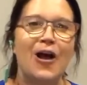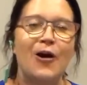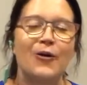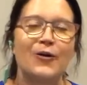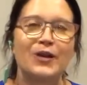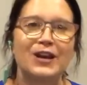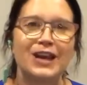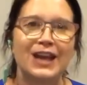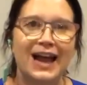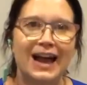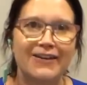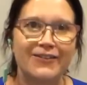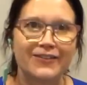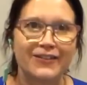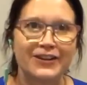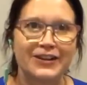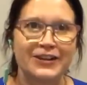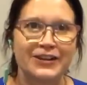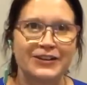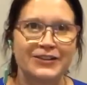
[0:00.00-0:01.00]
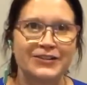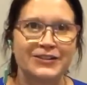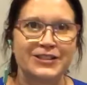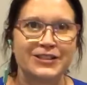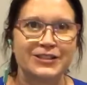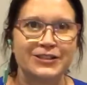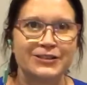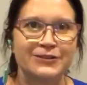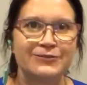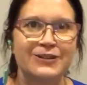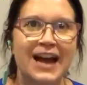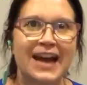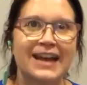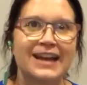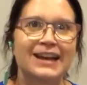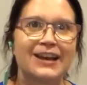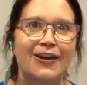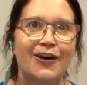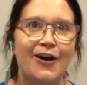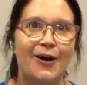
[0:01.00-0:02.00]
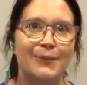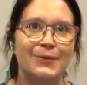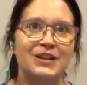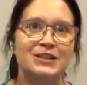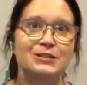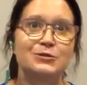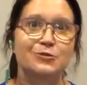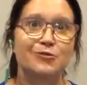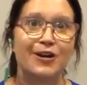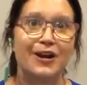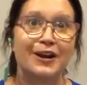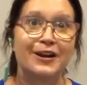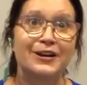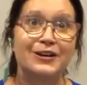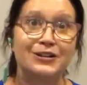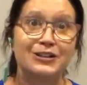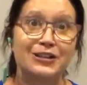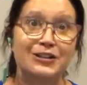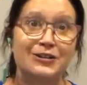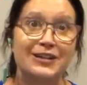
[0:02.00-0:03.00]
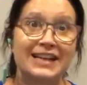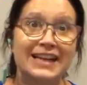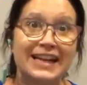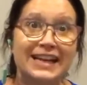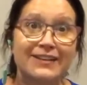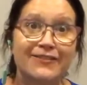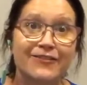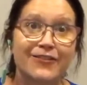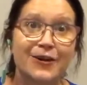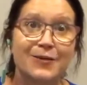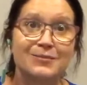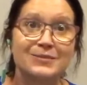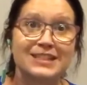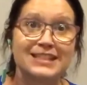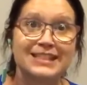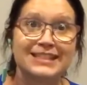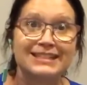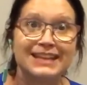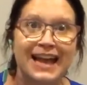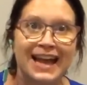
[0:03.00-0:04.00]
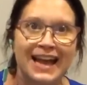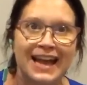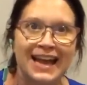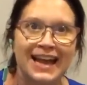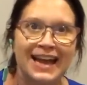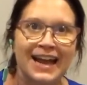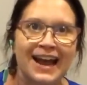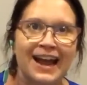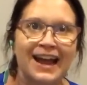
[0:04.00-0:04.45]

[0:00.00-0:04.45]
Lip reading: Would love for you to write in the comments where you're tuning in from today.